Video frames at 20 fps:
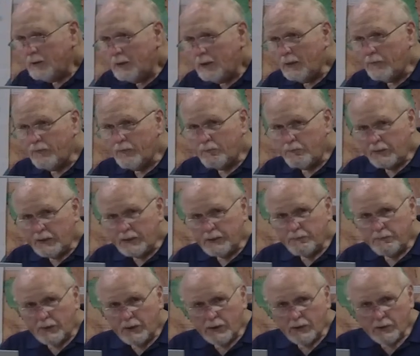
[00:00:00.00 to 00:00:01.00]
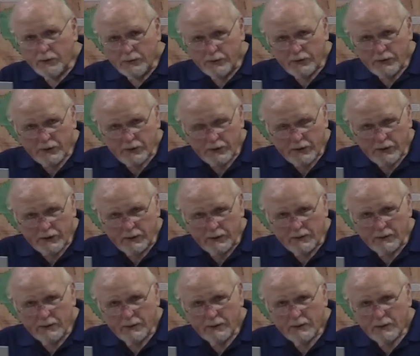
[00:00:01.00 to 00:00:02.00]
have a big part, you
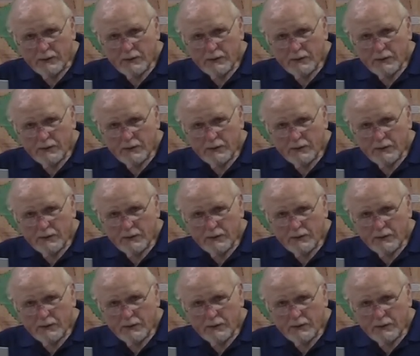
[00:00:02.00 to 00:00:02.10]
can,